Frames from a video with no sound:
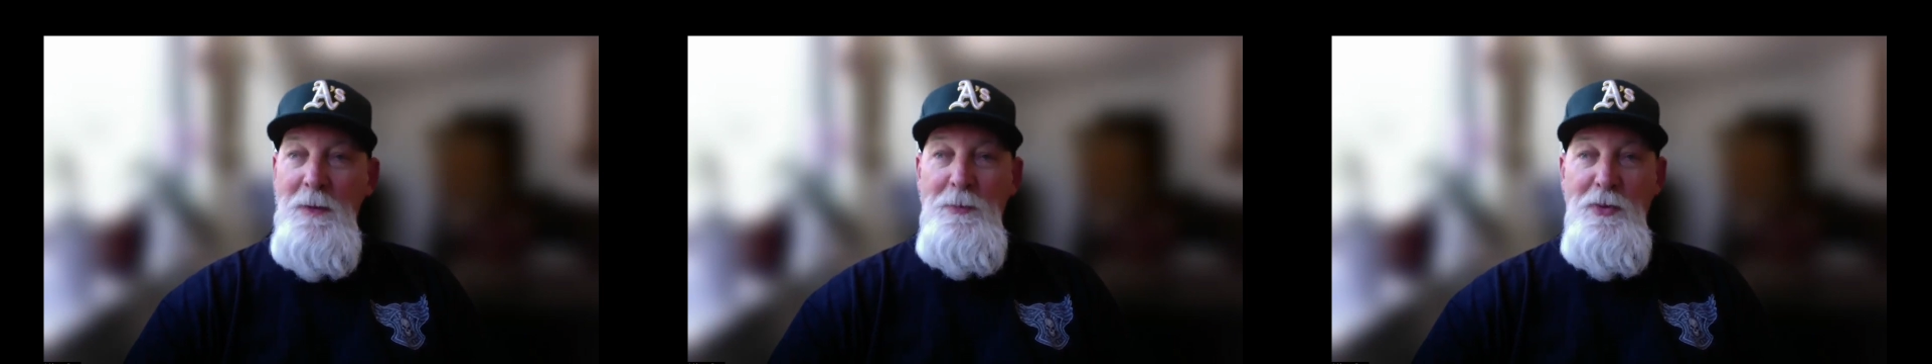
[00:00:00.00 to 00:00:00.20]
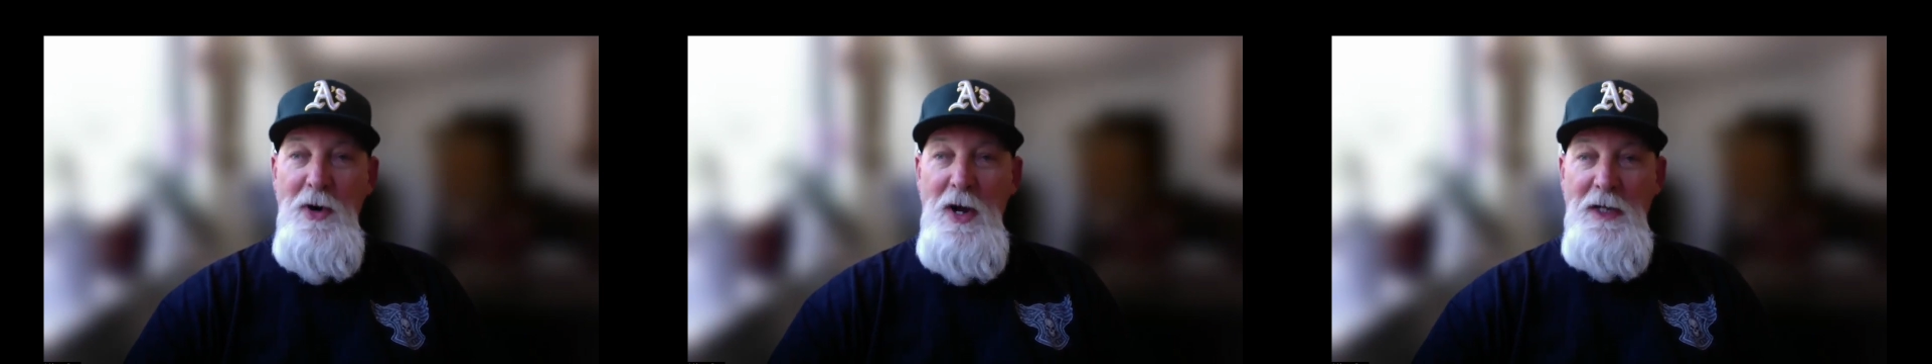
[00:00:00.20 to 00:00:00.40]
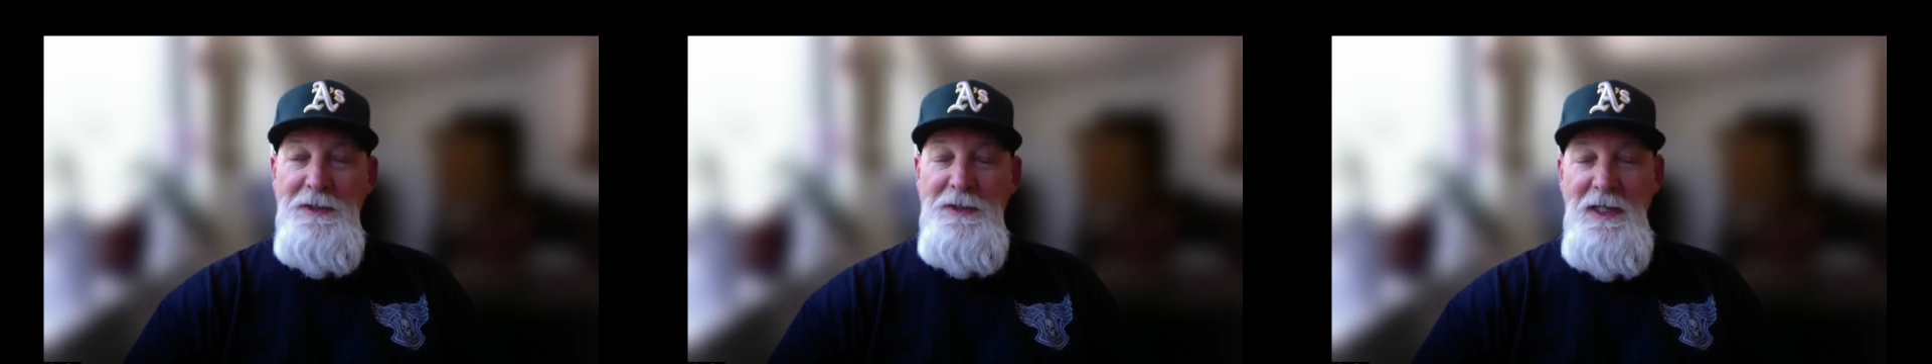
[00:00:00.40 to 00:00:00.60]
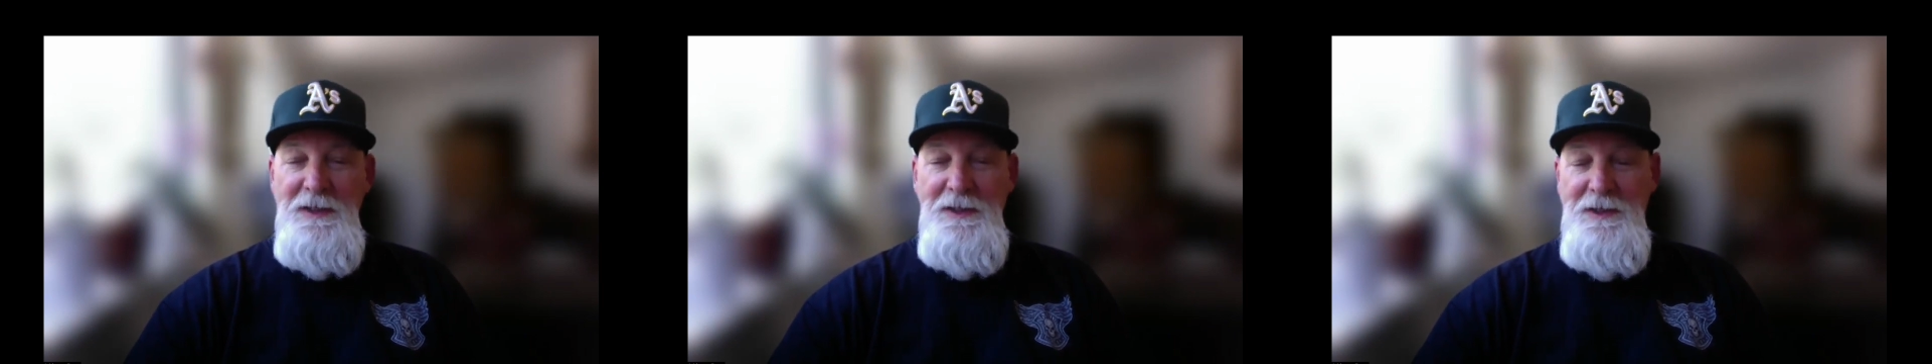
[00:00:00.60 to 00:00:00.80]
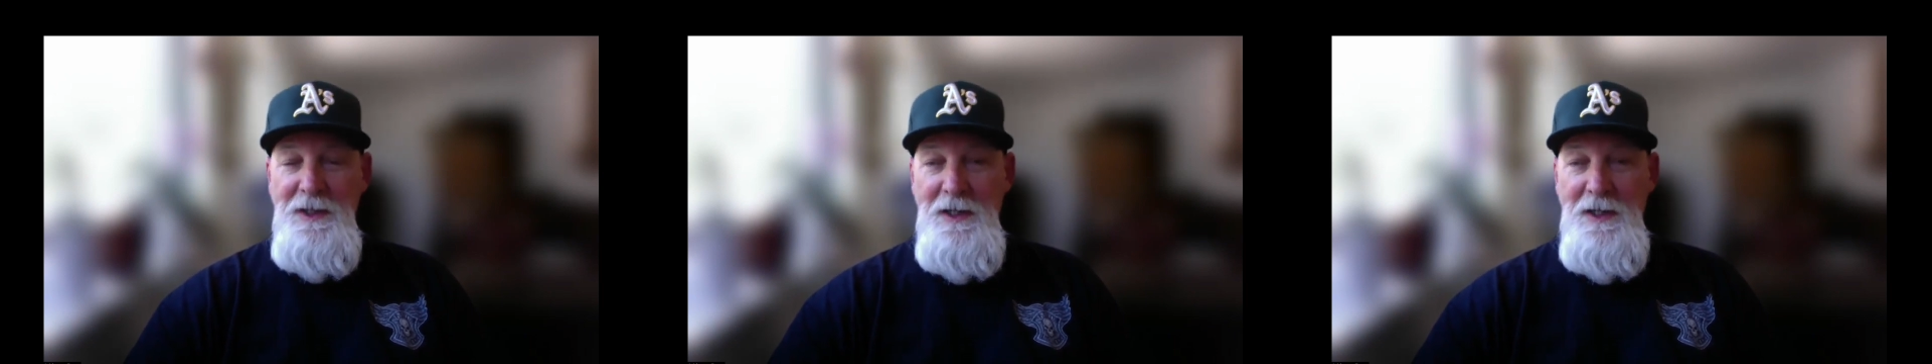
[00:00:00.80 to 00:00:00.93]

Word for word: Processed